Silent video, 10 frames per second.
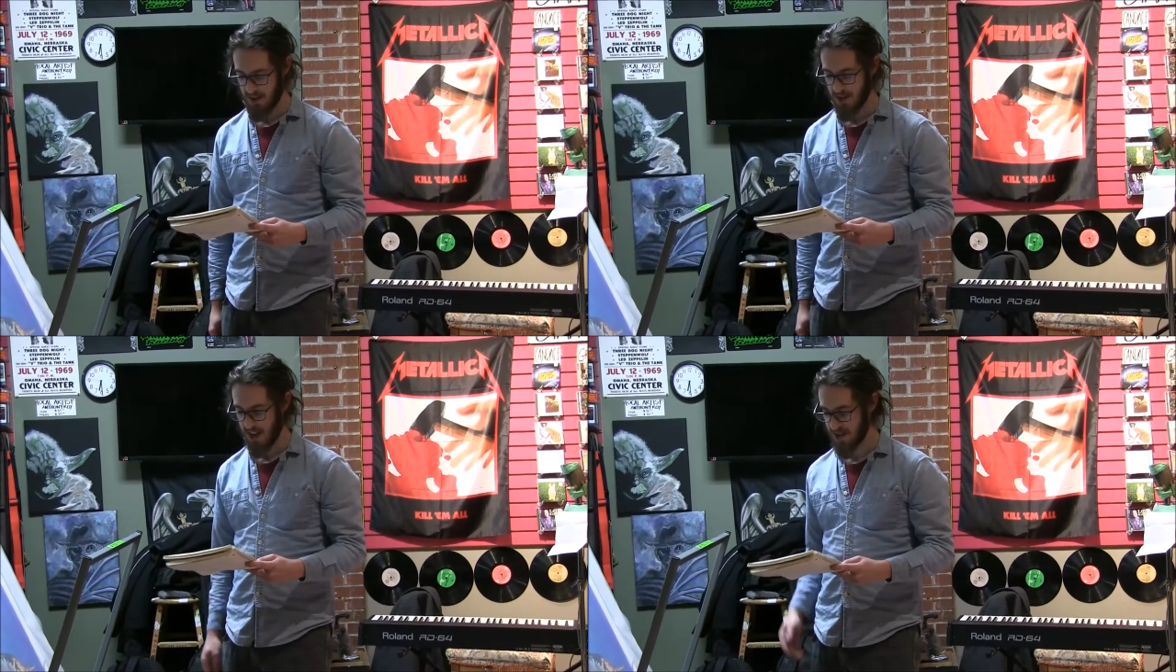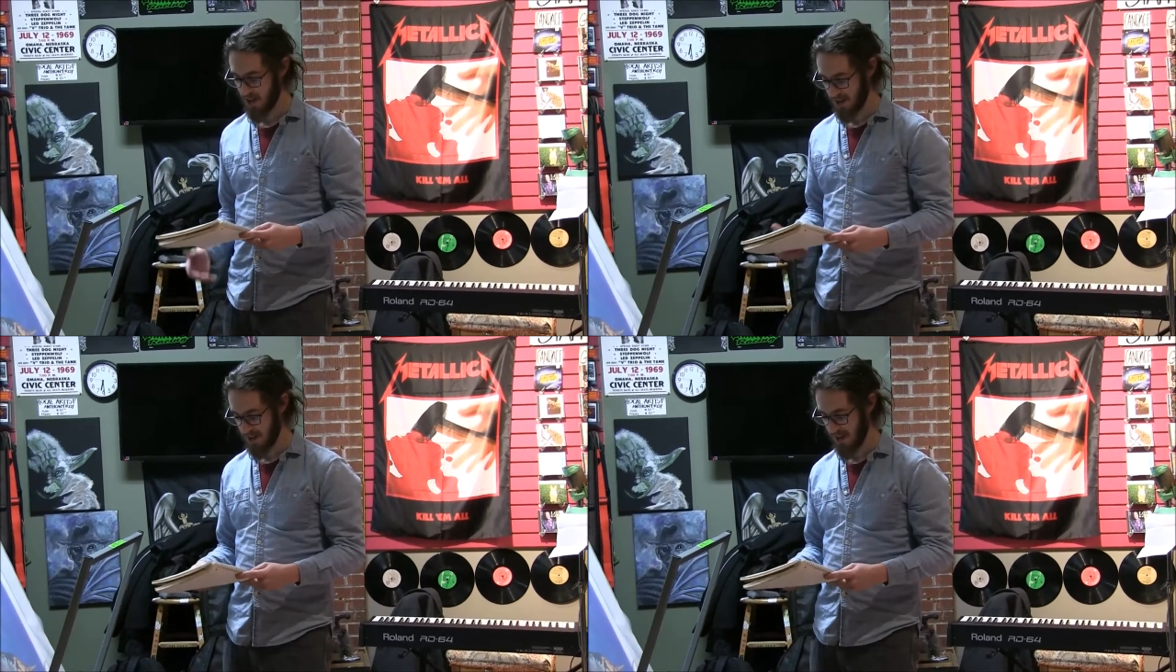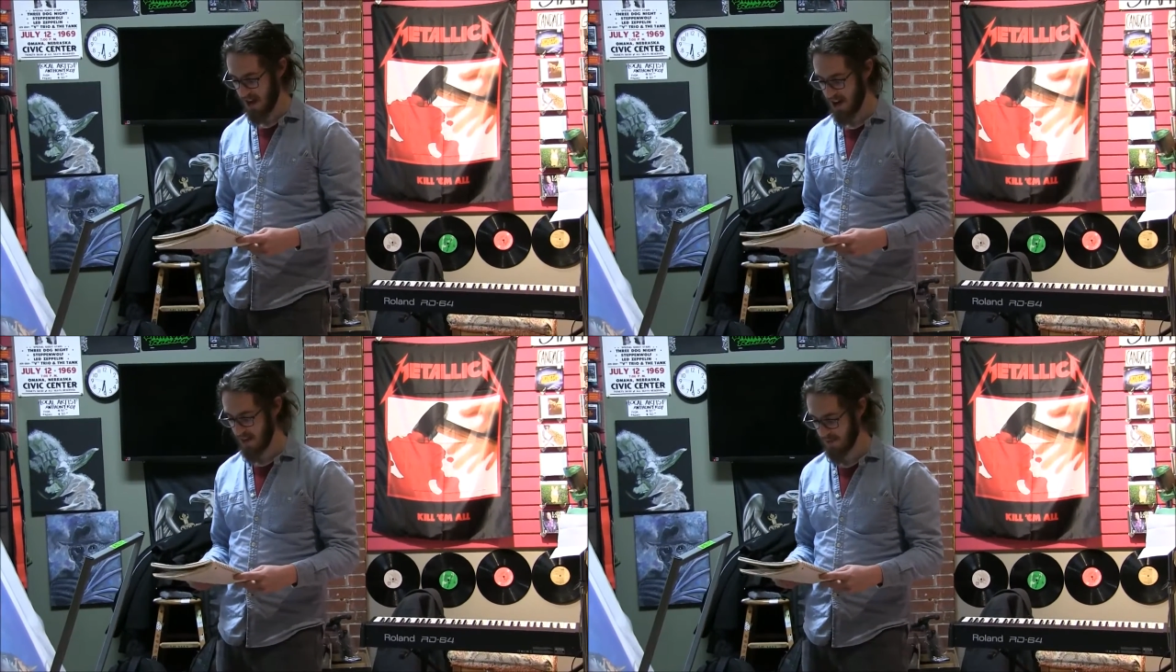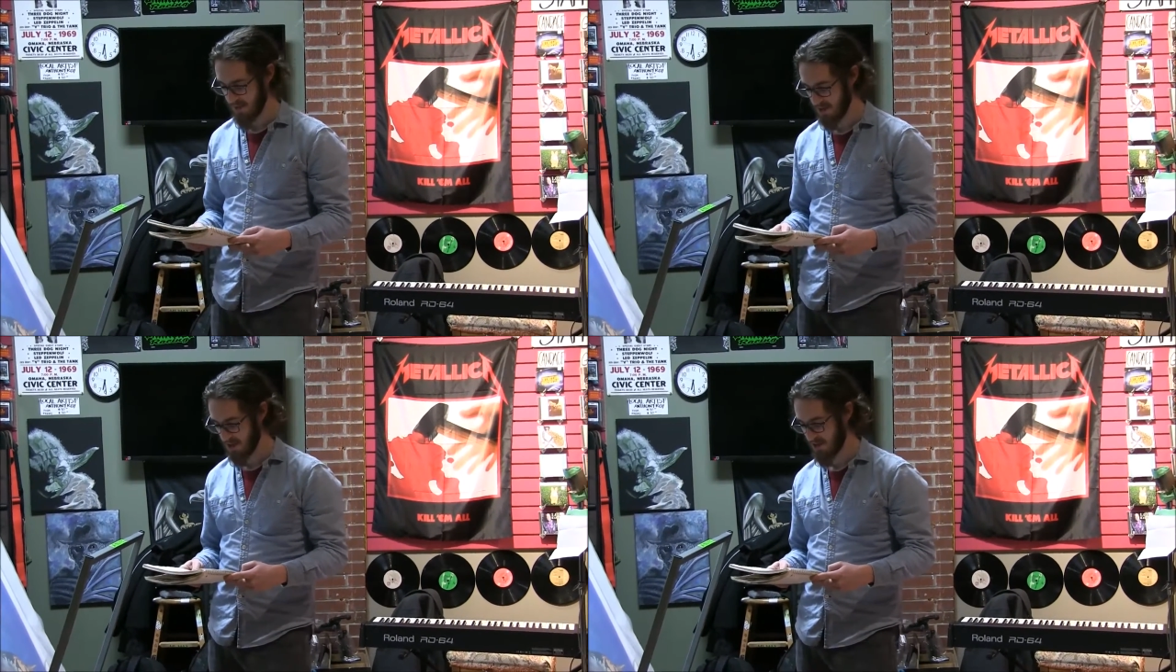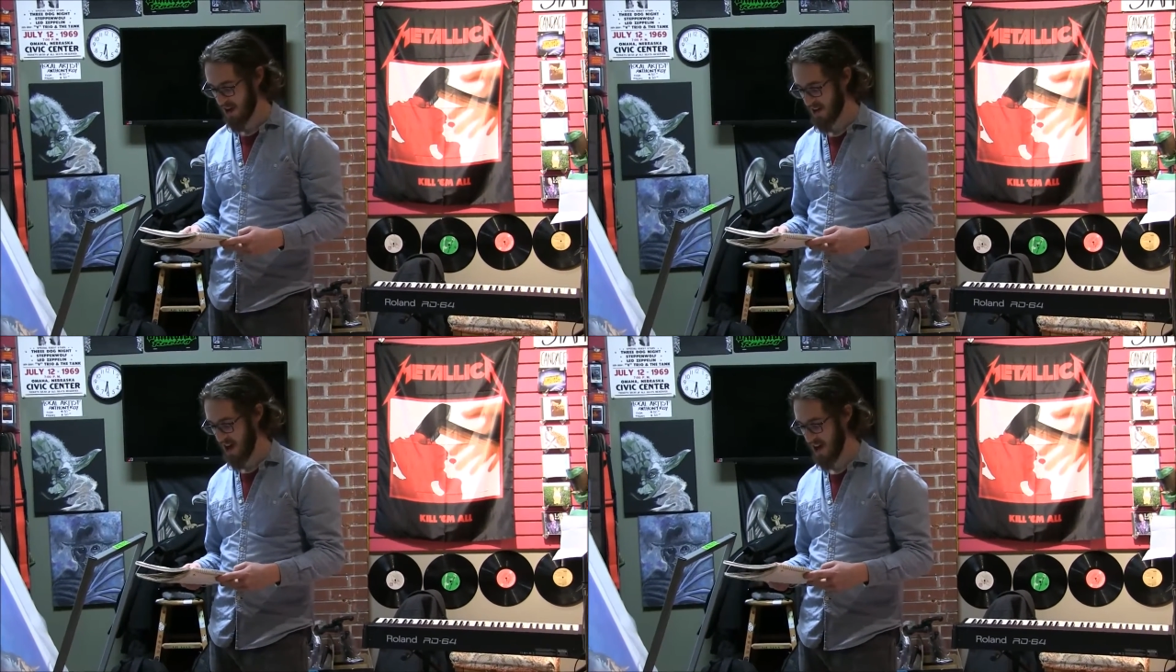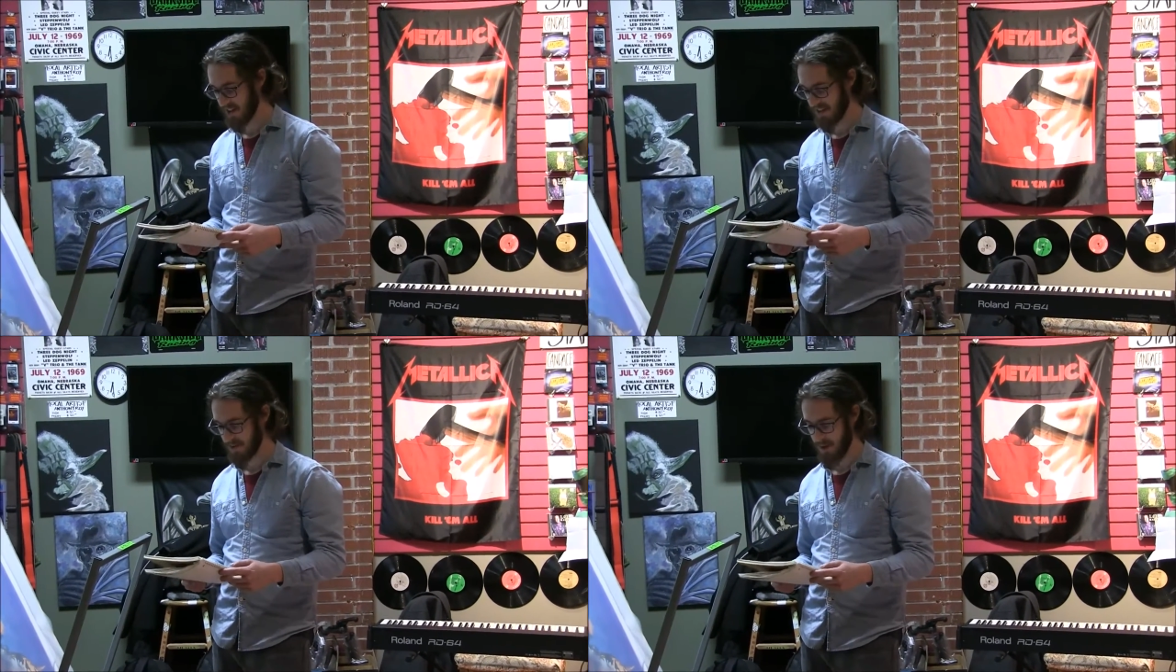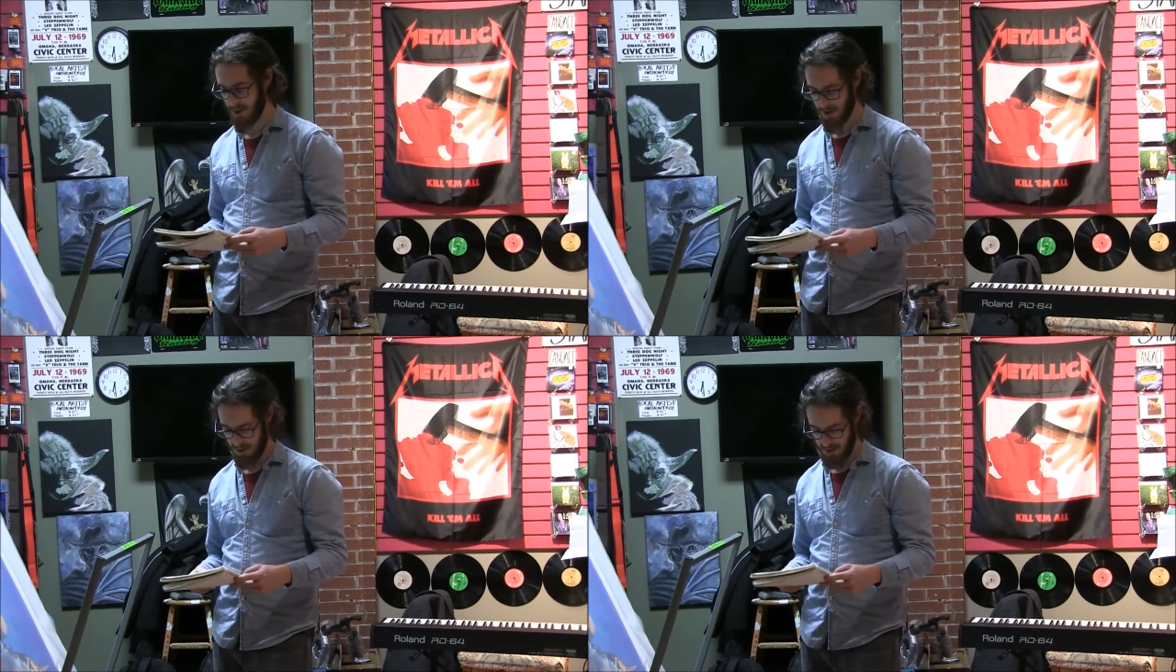change all the time, just try and hide the smoke.